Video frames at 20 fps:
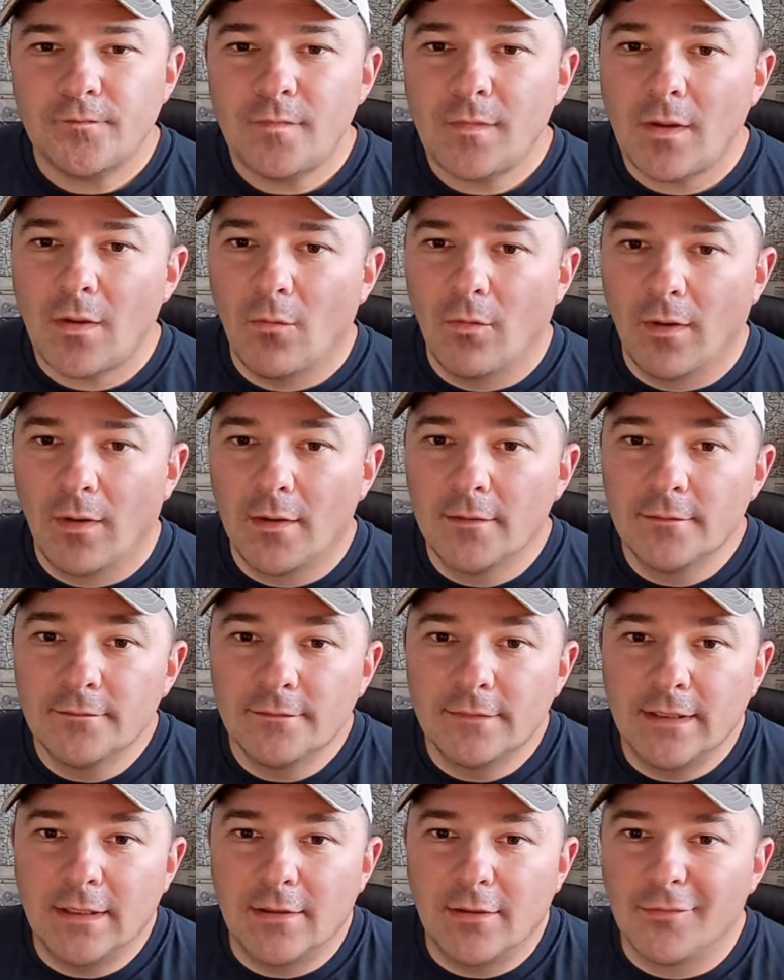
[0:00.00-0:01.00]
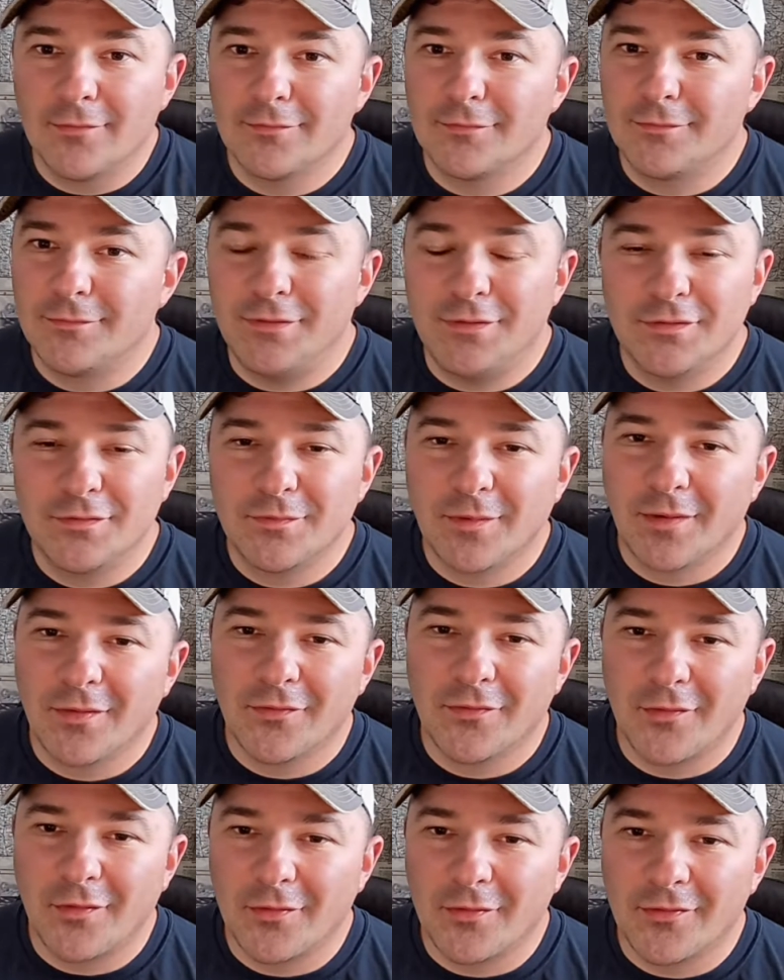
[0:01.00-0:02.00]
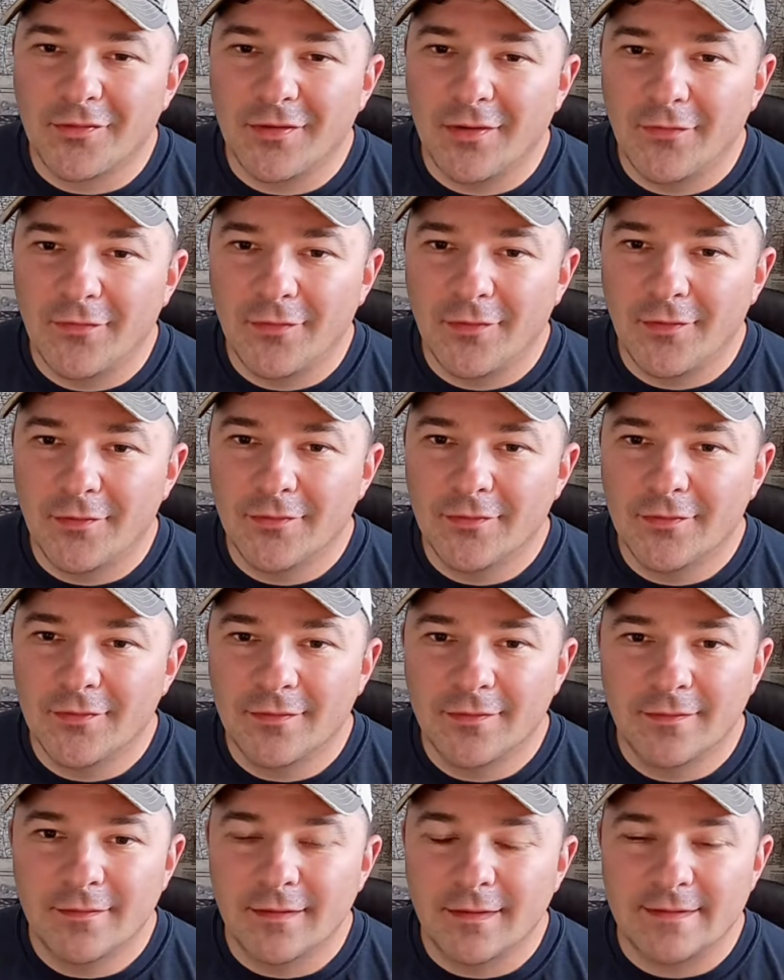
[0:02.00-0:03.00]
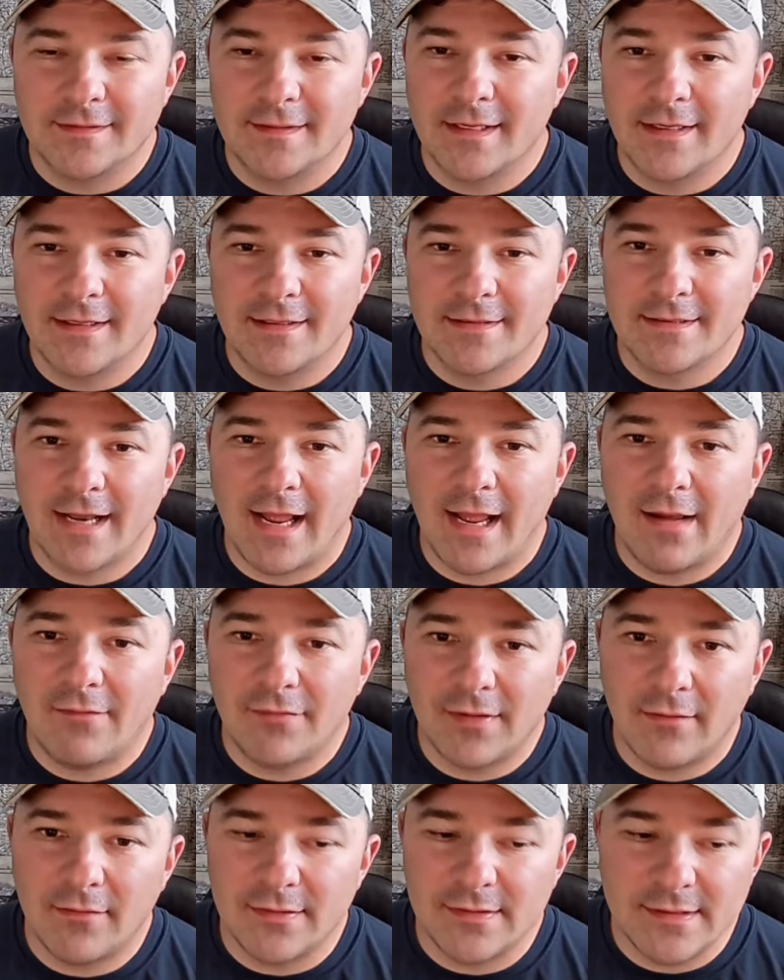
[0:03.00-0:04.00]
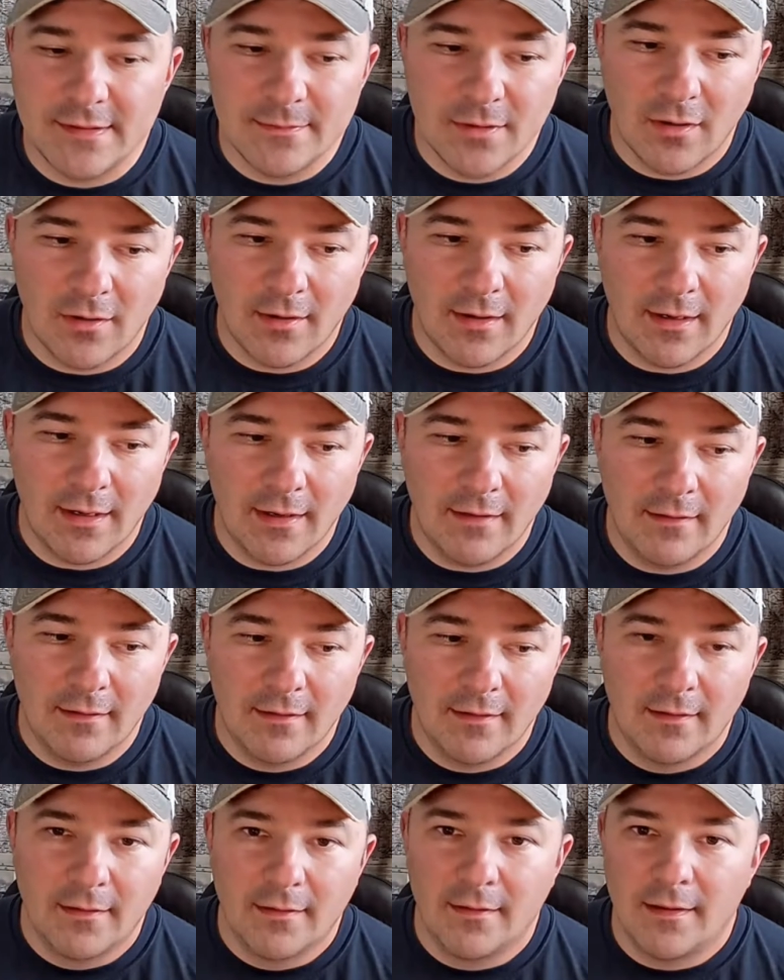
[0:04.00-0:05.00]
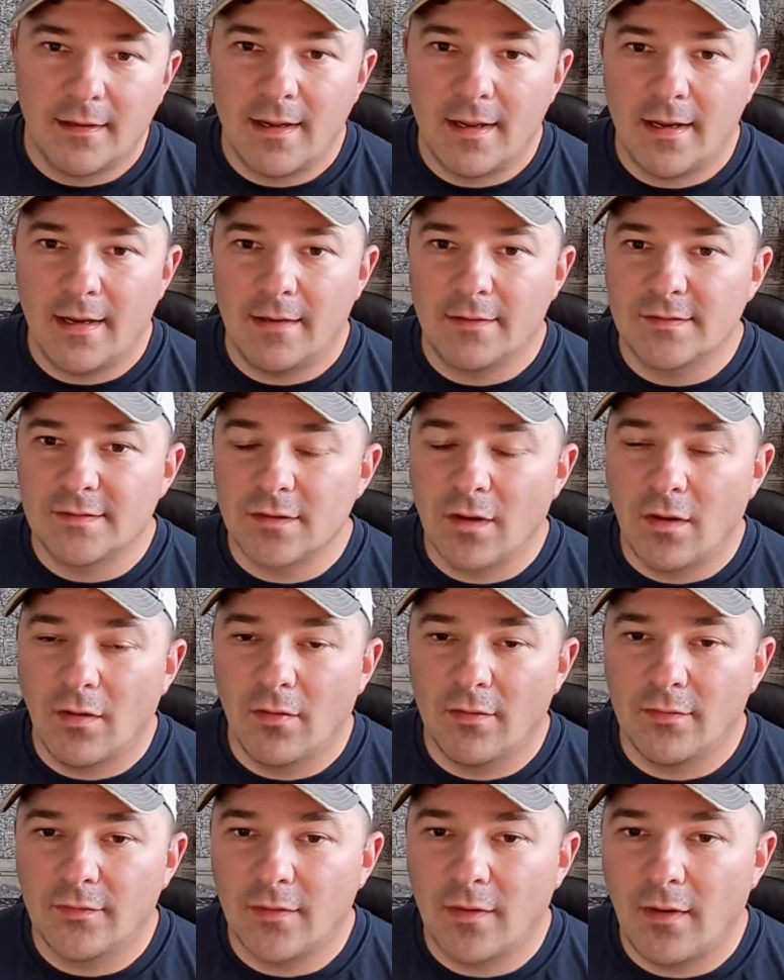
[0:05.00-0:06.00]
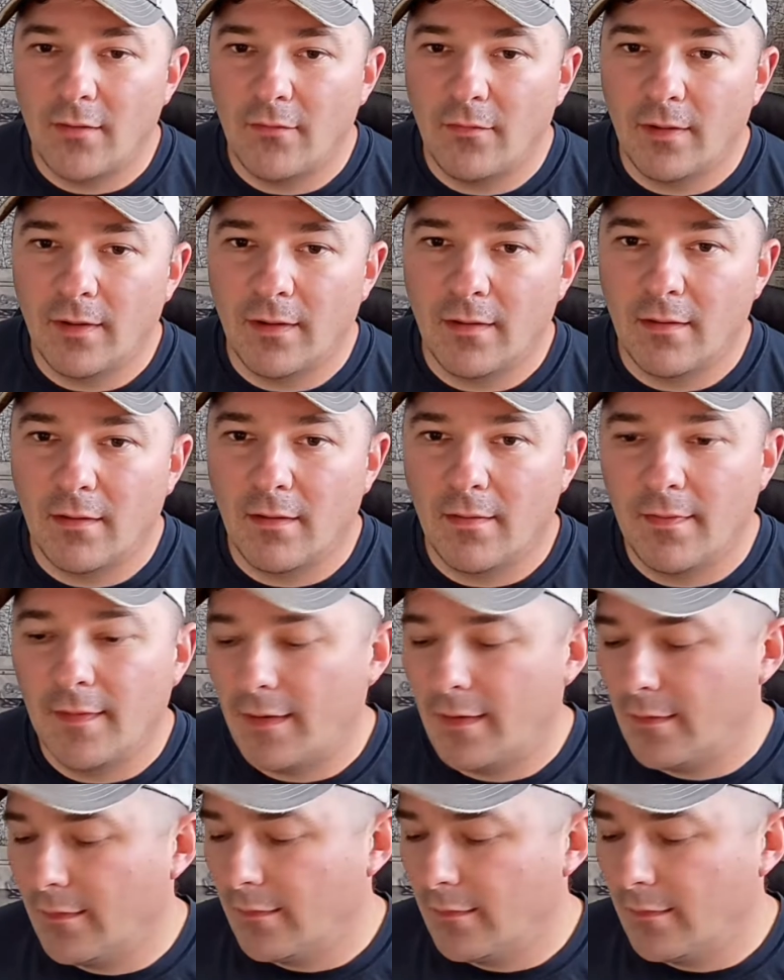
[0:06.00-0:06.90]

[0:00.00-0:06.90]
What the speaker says: Well, you know, use one of those older cell phones. Like I said, it doesn't have to have a SIM card in it, and install the software on there